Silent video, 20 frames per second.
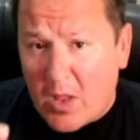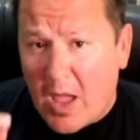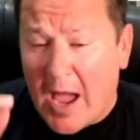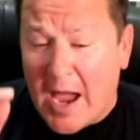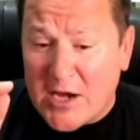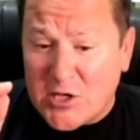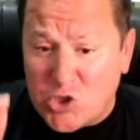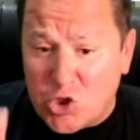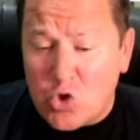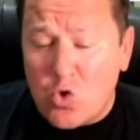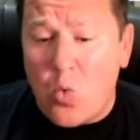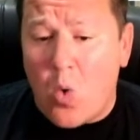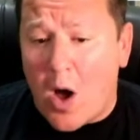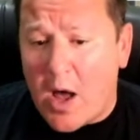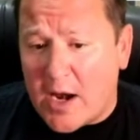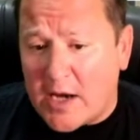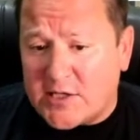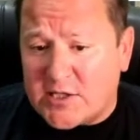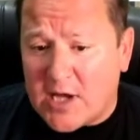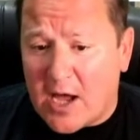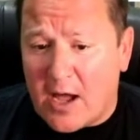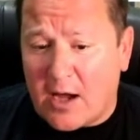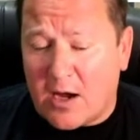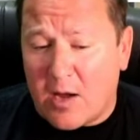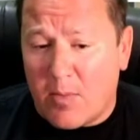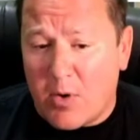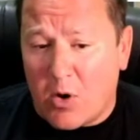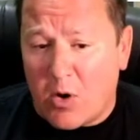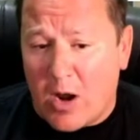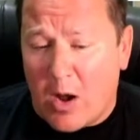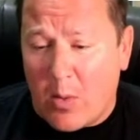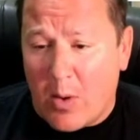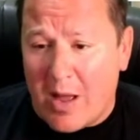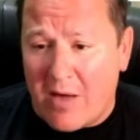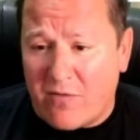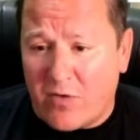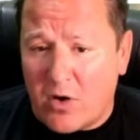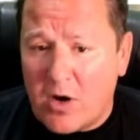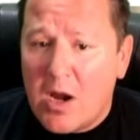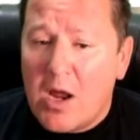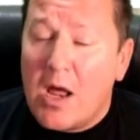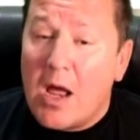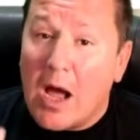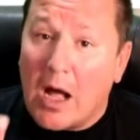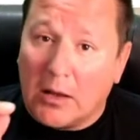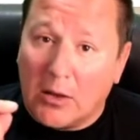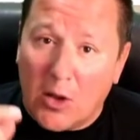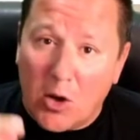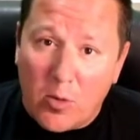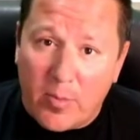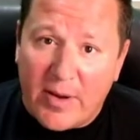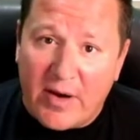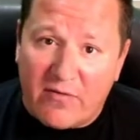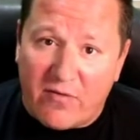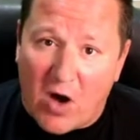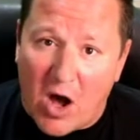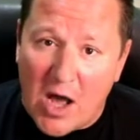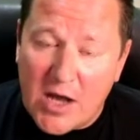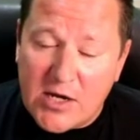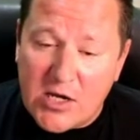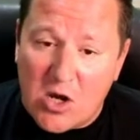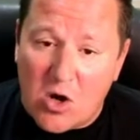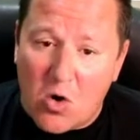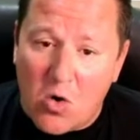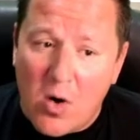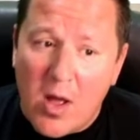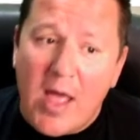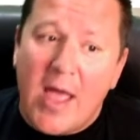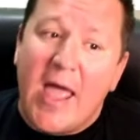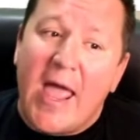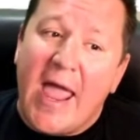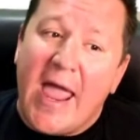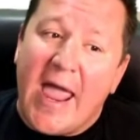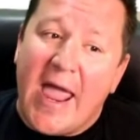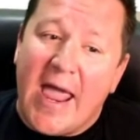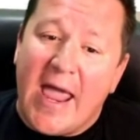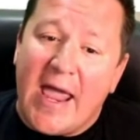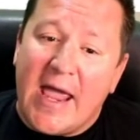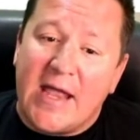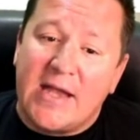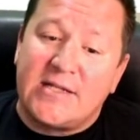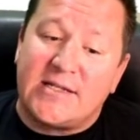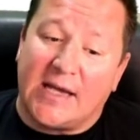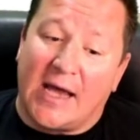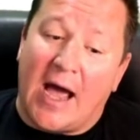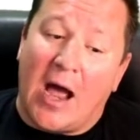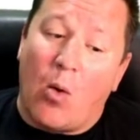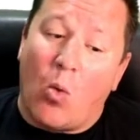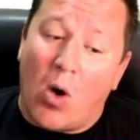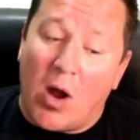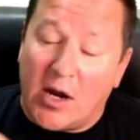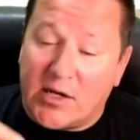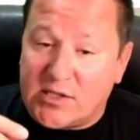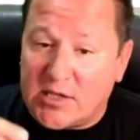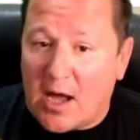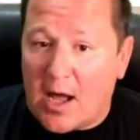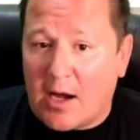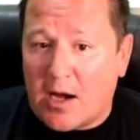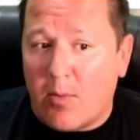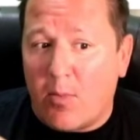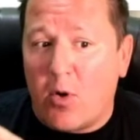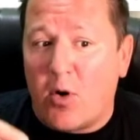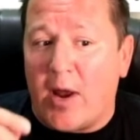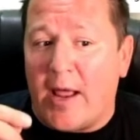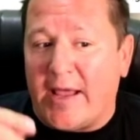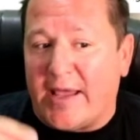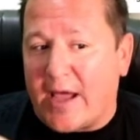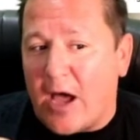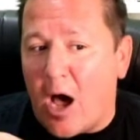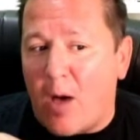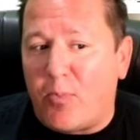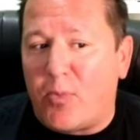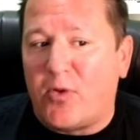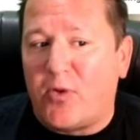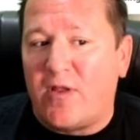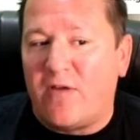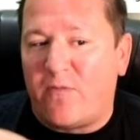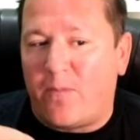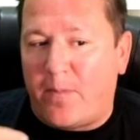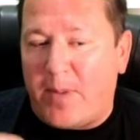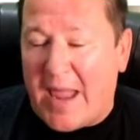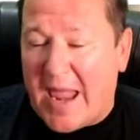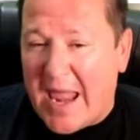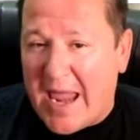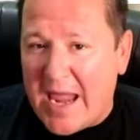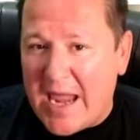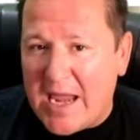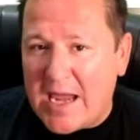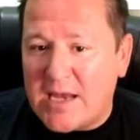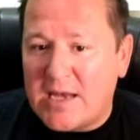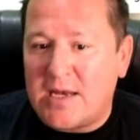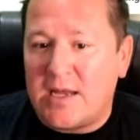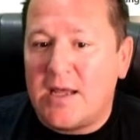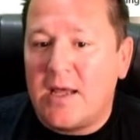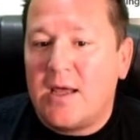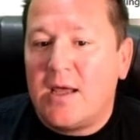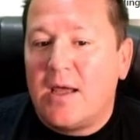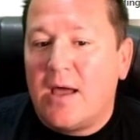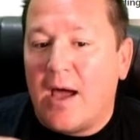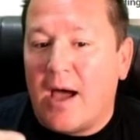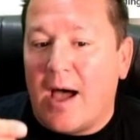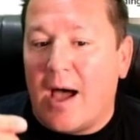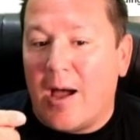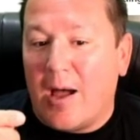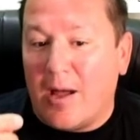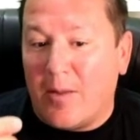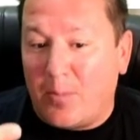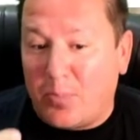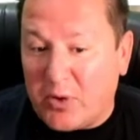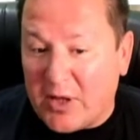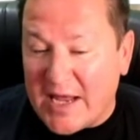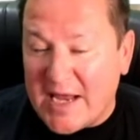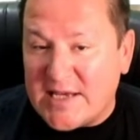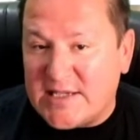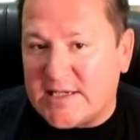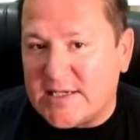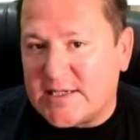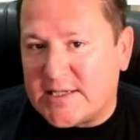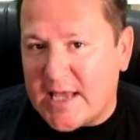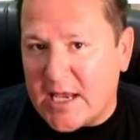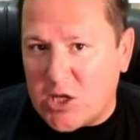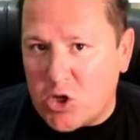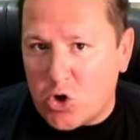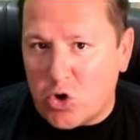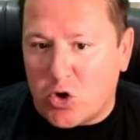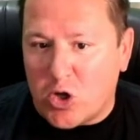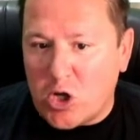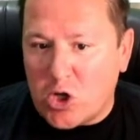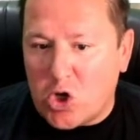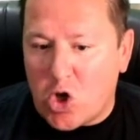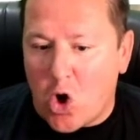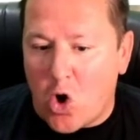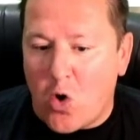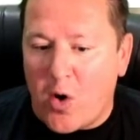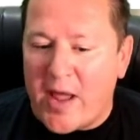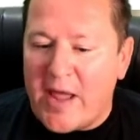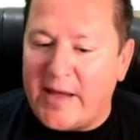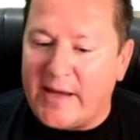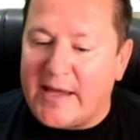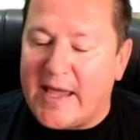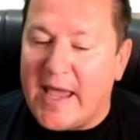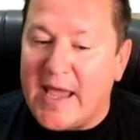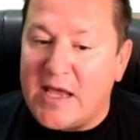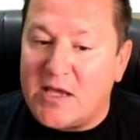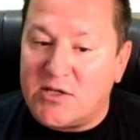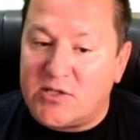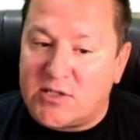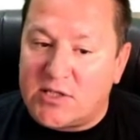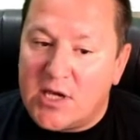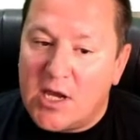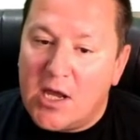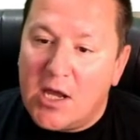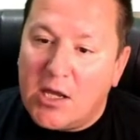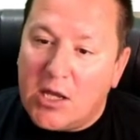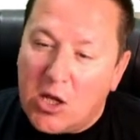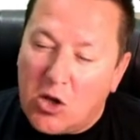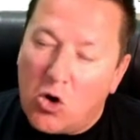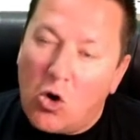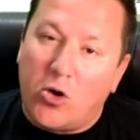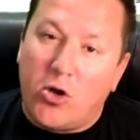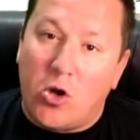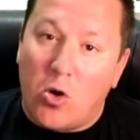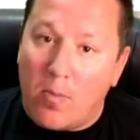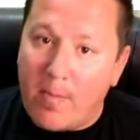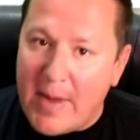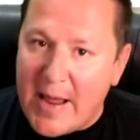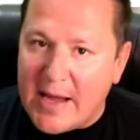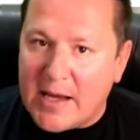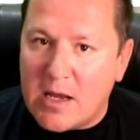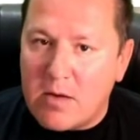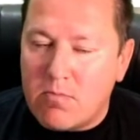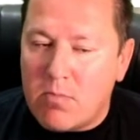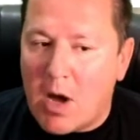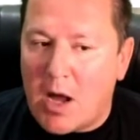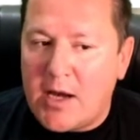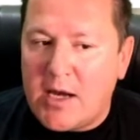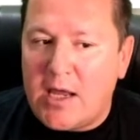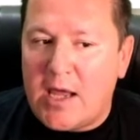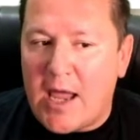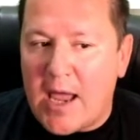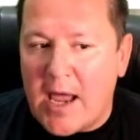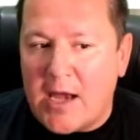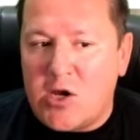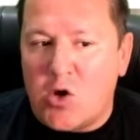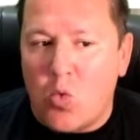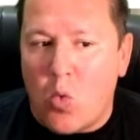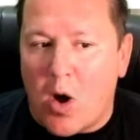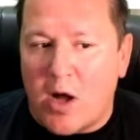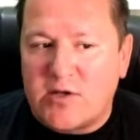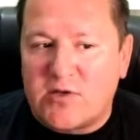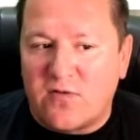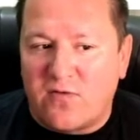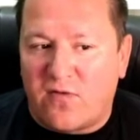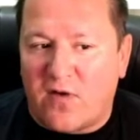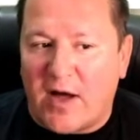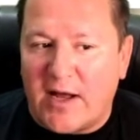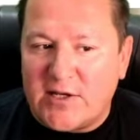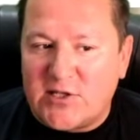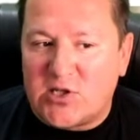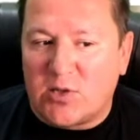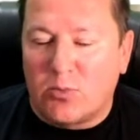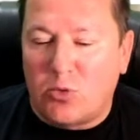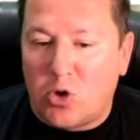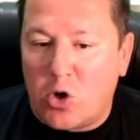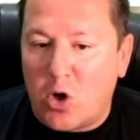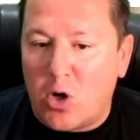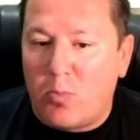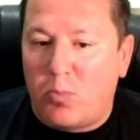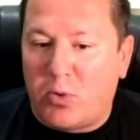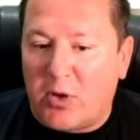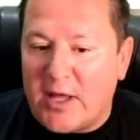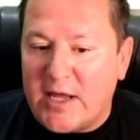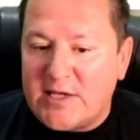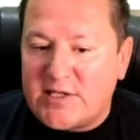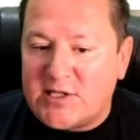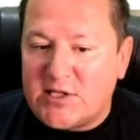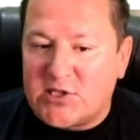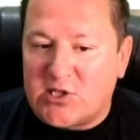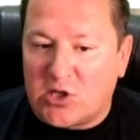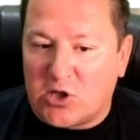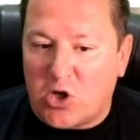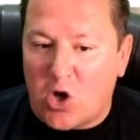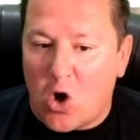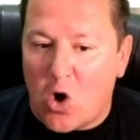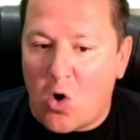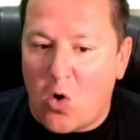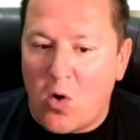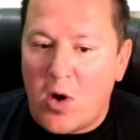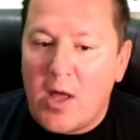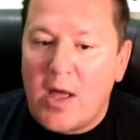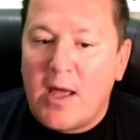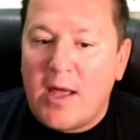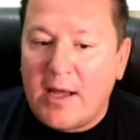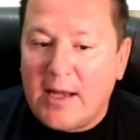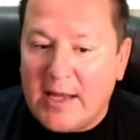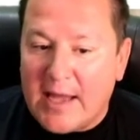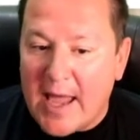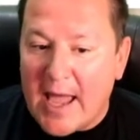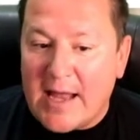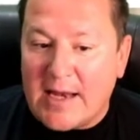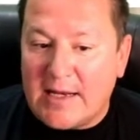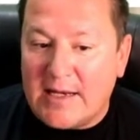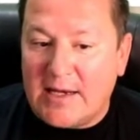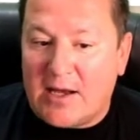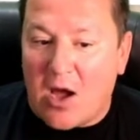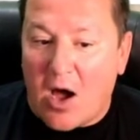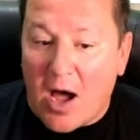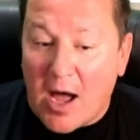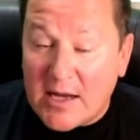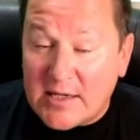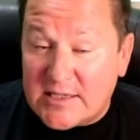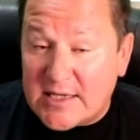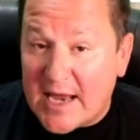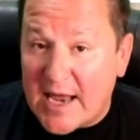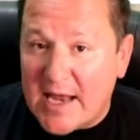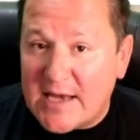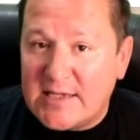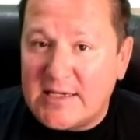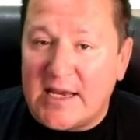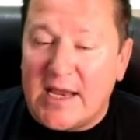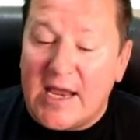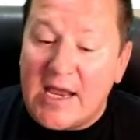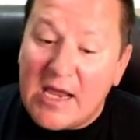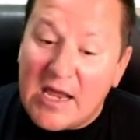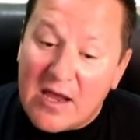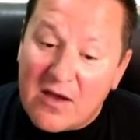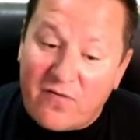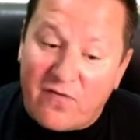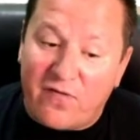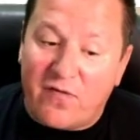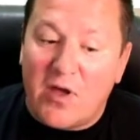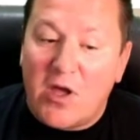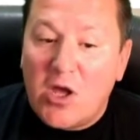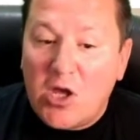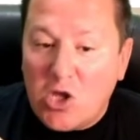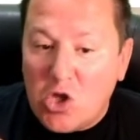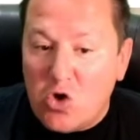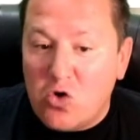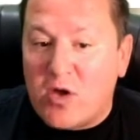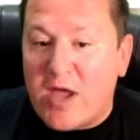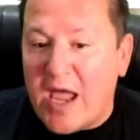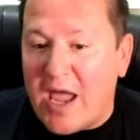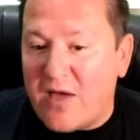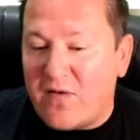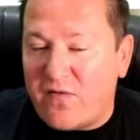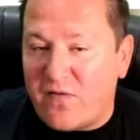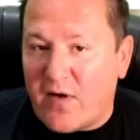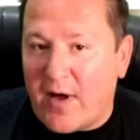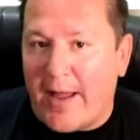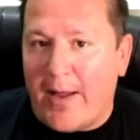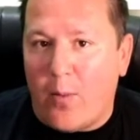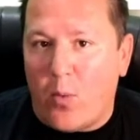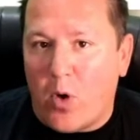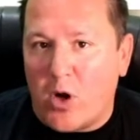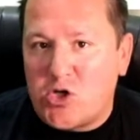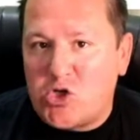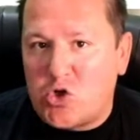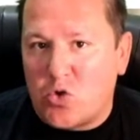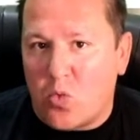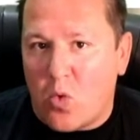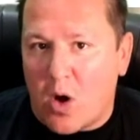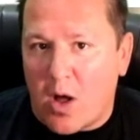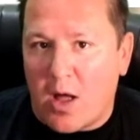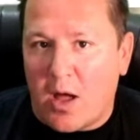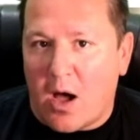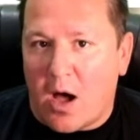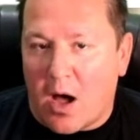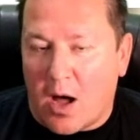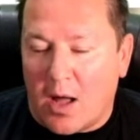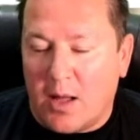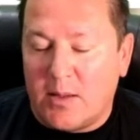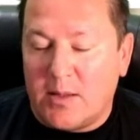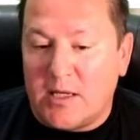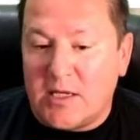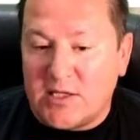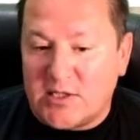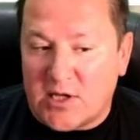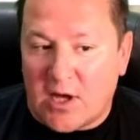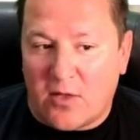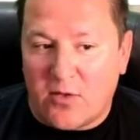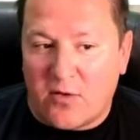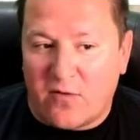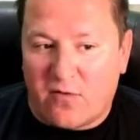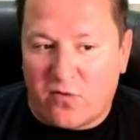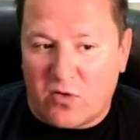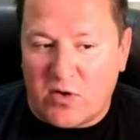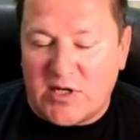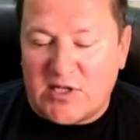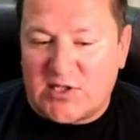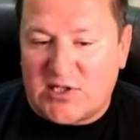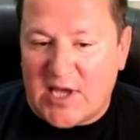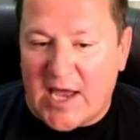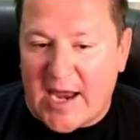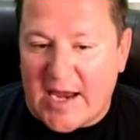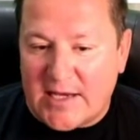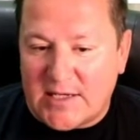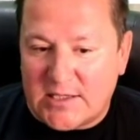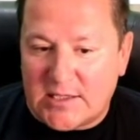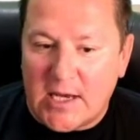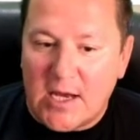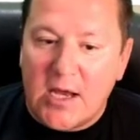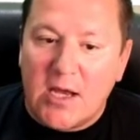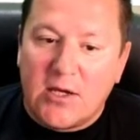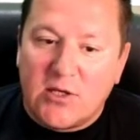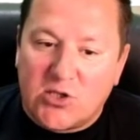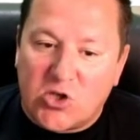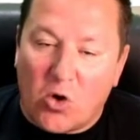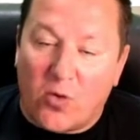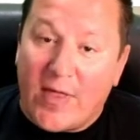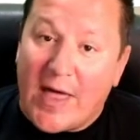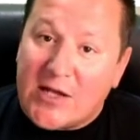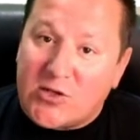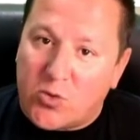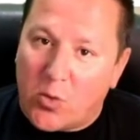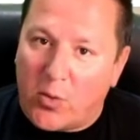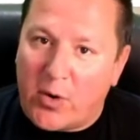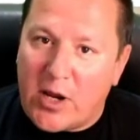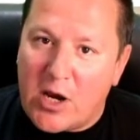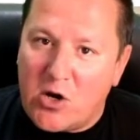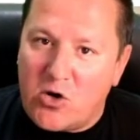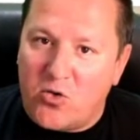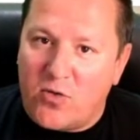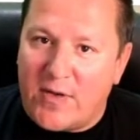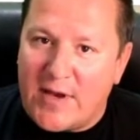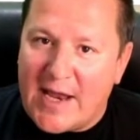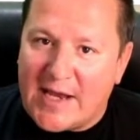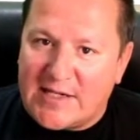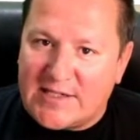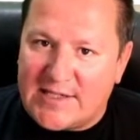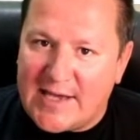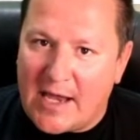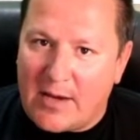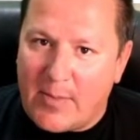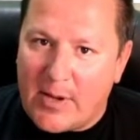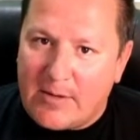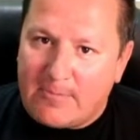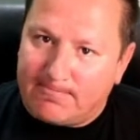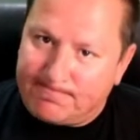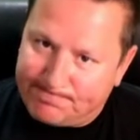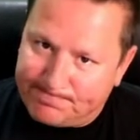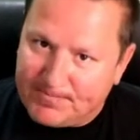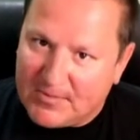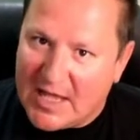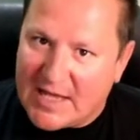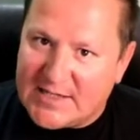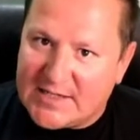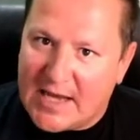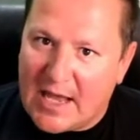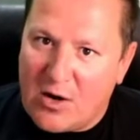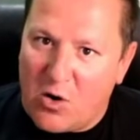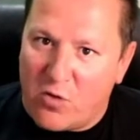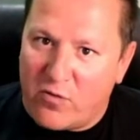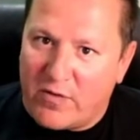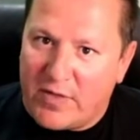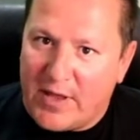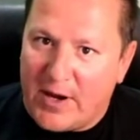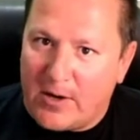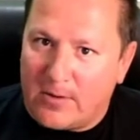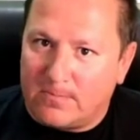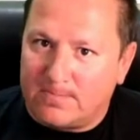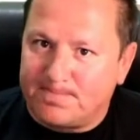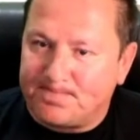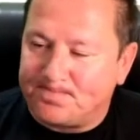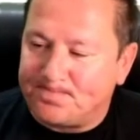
I do want to talk about, however, a little bit of audio, and I want to talk about a couple of paid places that you can go in case, you're making money and you want to find some good places to go get content if you can't find what you want on these other free sites. So that's what we're going to do in the next segment. Let's get over there.